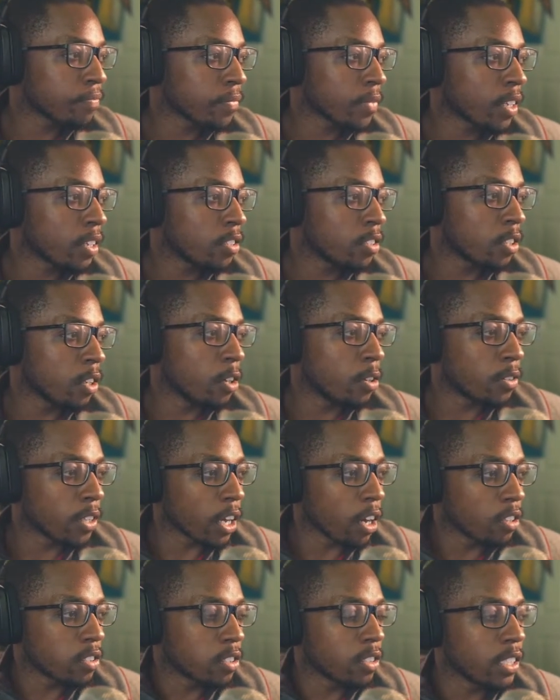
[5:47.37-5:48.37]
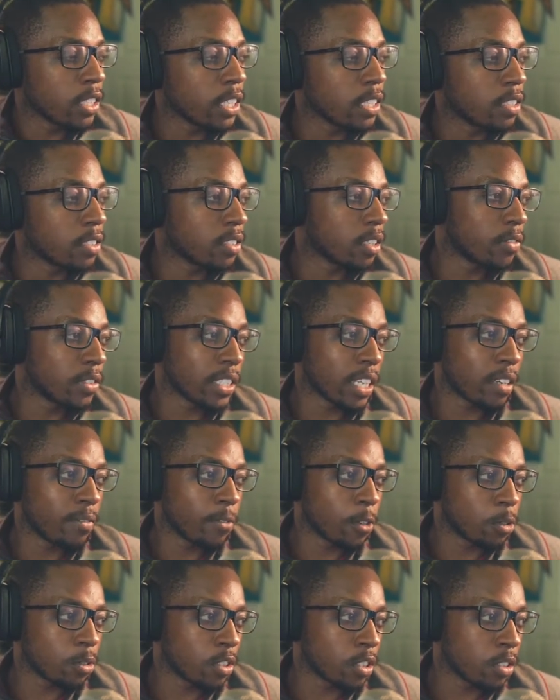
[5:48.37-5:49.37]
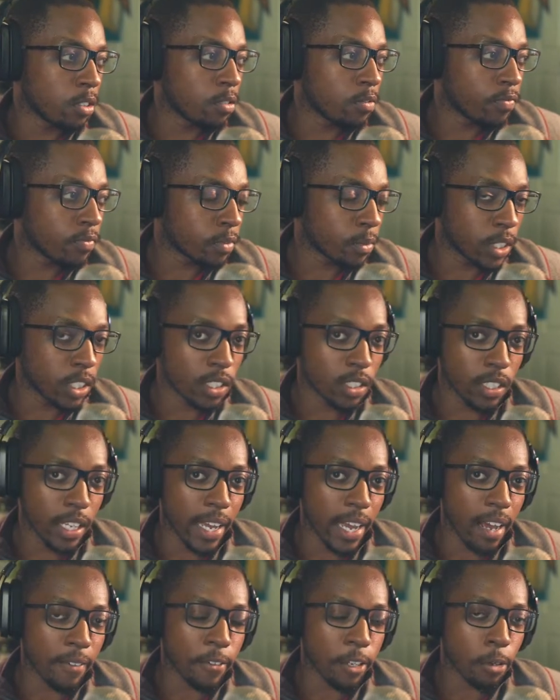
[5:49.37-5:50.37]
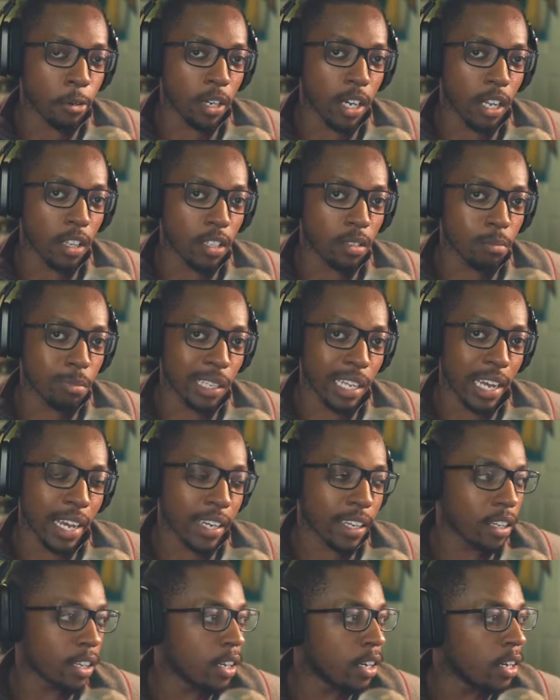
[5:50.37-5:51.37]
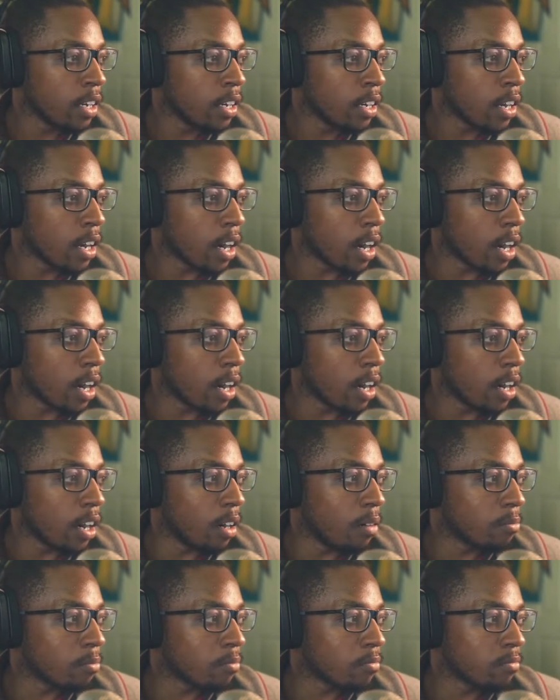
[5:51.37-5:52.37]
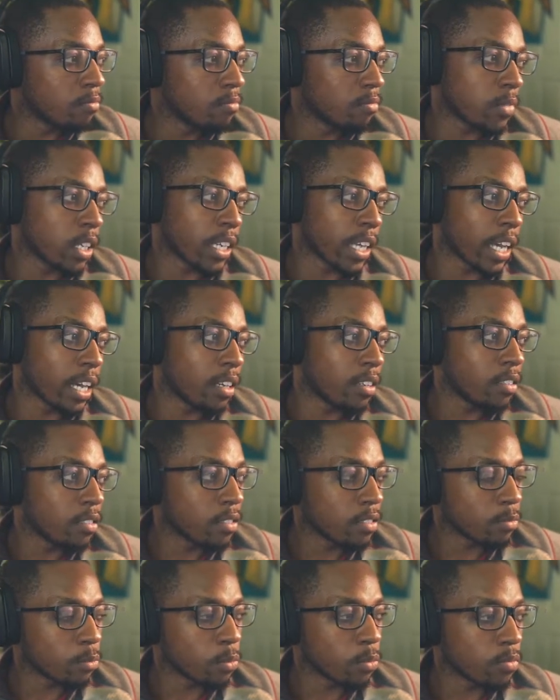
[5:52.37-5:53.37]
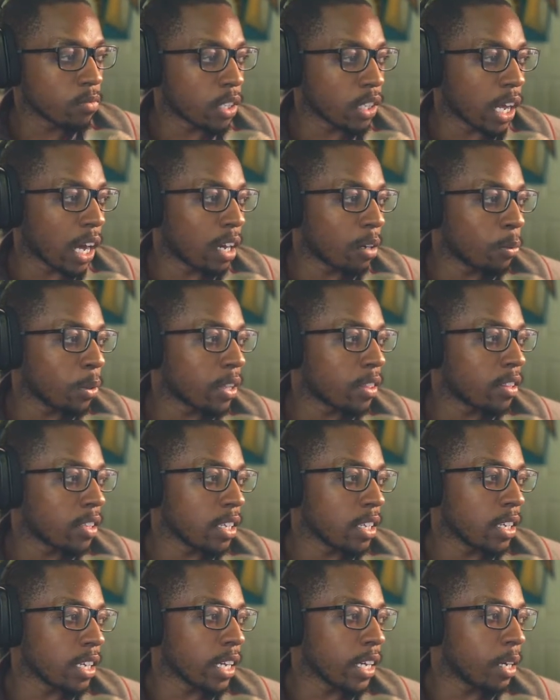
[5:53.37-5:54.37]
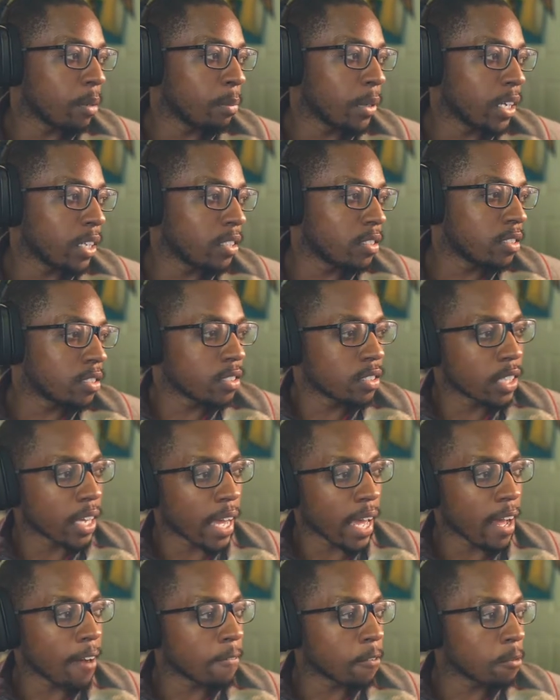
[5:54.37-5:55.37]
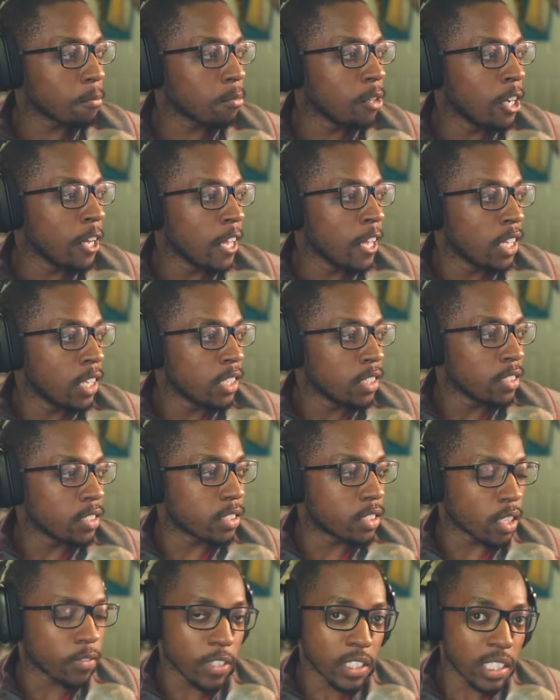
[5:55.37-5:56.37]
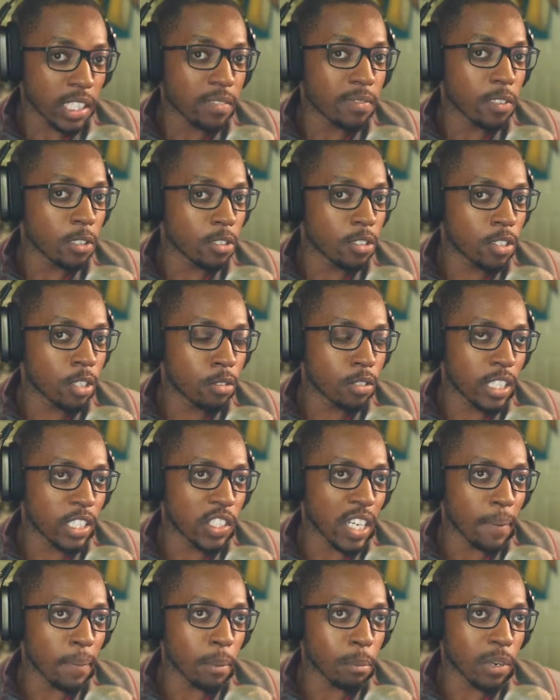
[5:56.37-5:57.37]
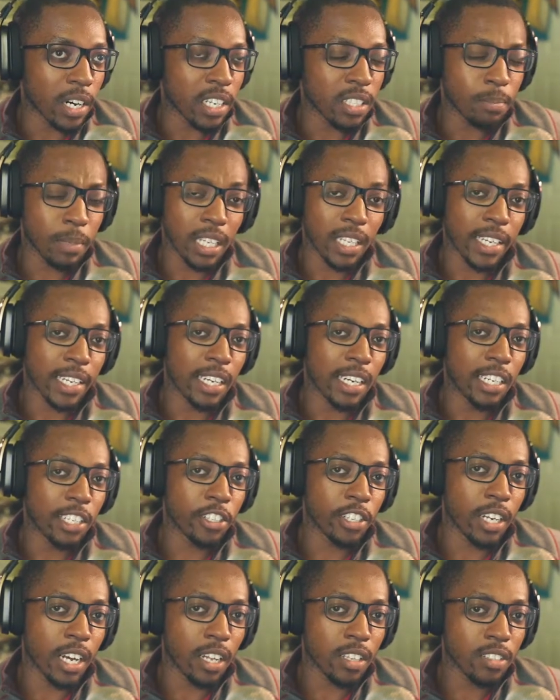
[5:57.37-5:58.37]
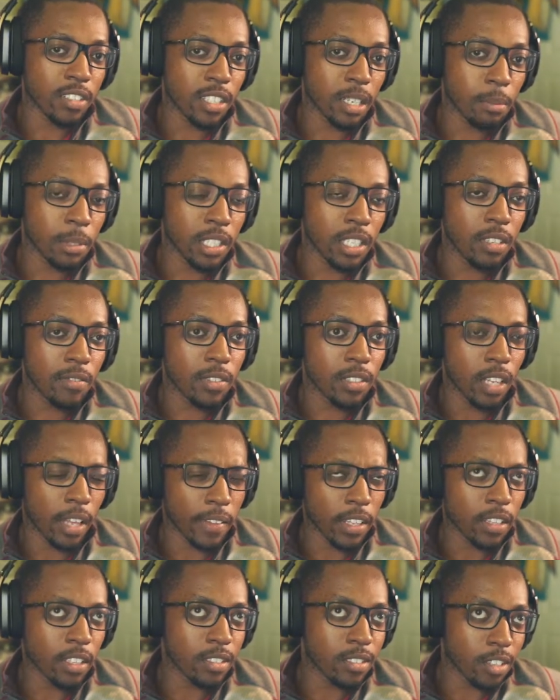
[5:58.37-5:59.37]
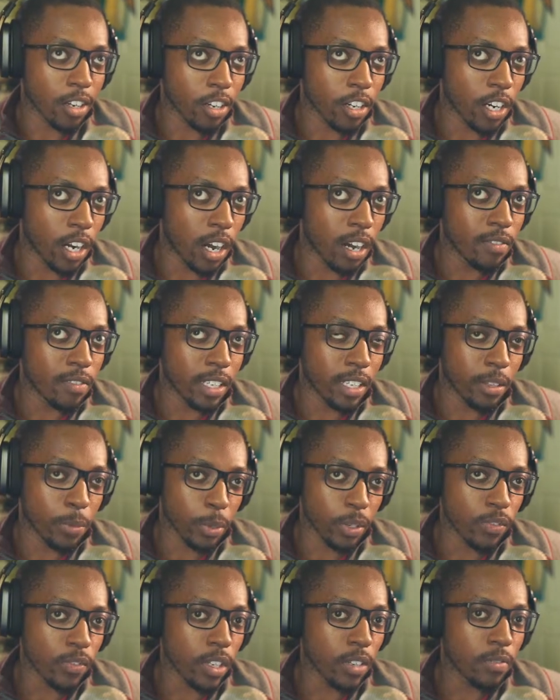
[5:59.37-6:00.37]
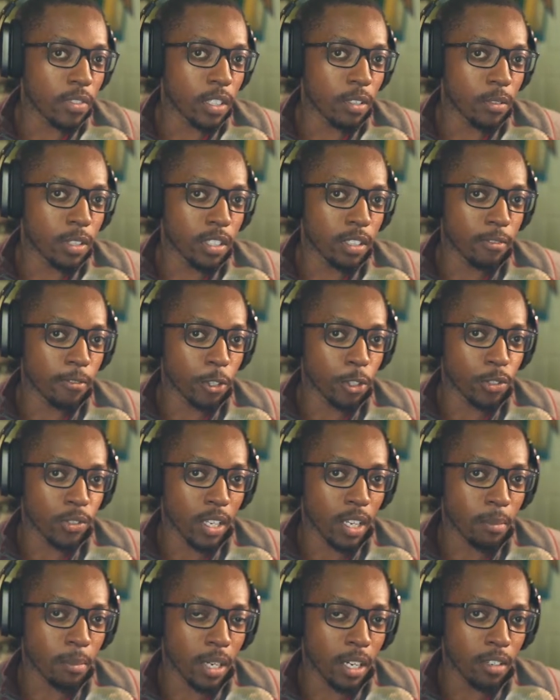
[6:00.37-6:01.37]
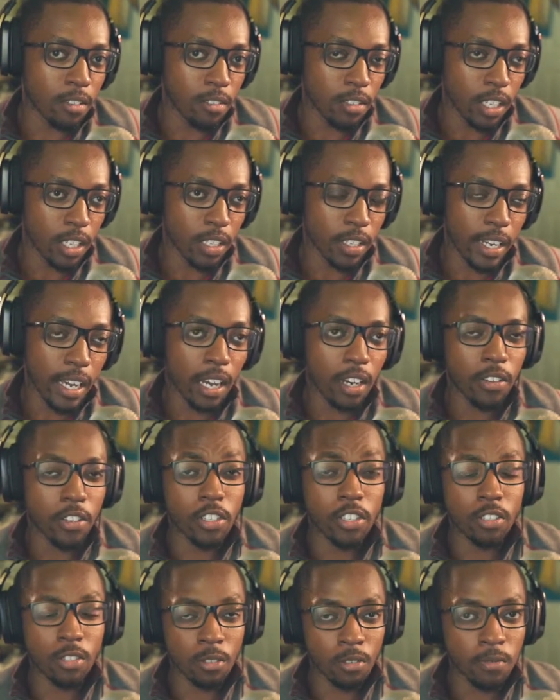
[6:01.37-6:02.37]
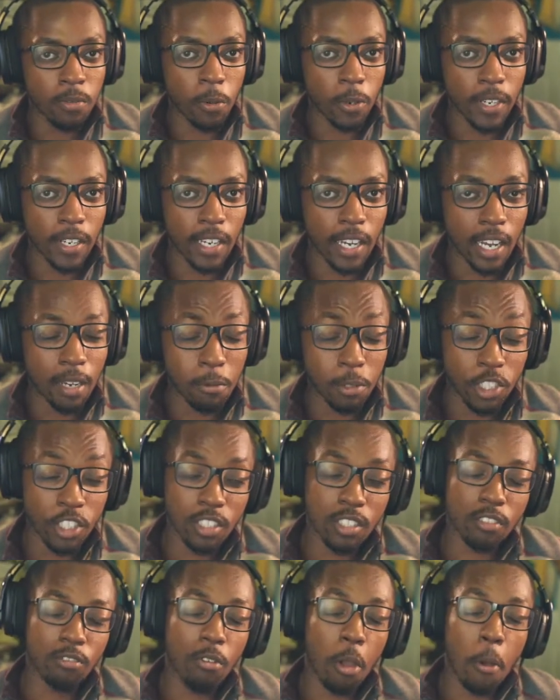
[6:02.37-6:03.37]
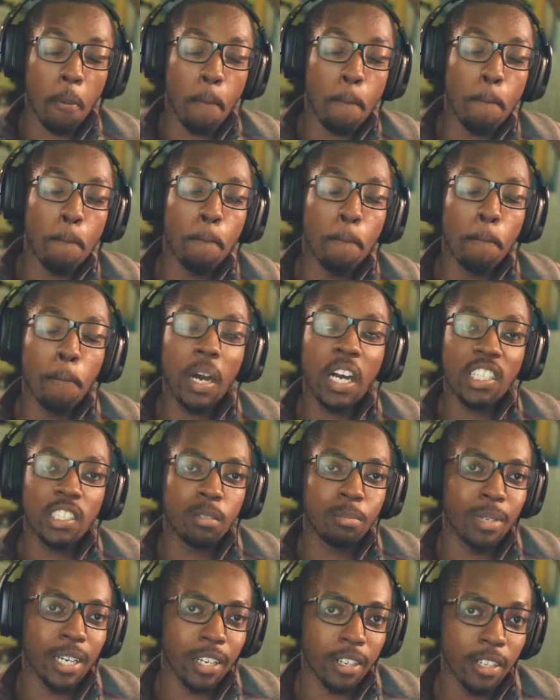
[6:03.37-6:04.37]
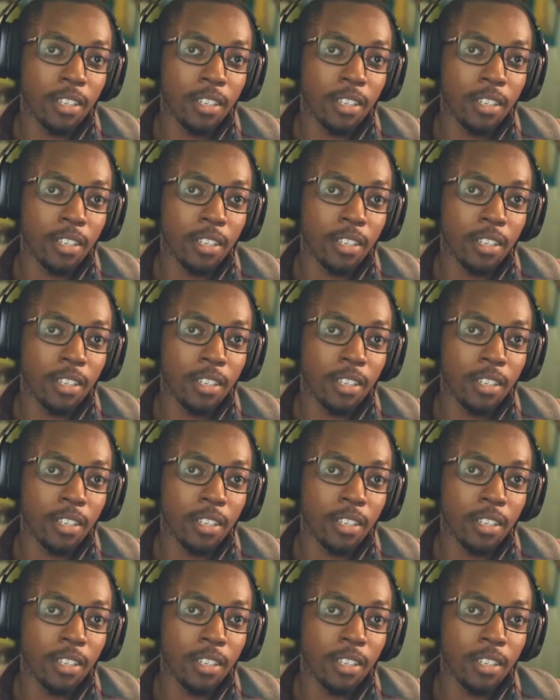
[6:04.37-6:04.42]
So they also did the Surface headphones too, which they have a new color, black. Again, along with the earbuds, they have them. The Surface headphones too, they dropped the price by like $100, I believe. I think they started off at $350 when they first came out, and now they're $249, which is much better.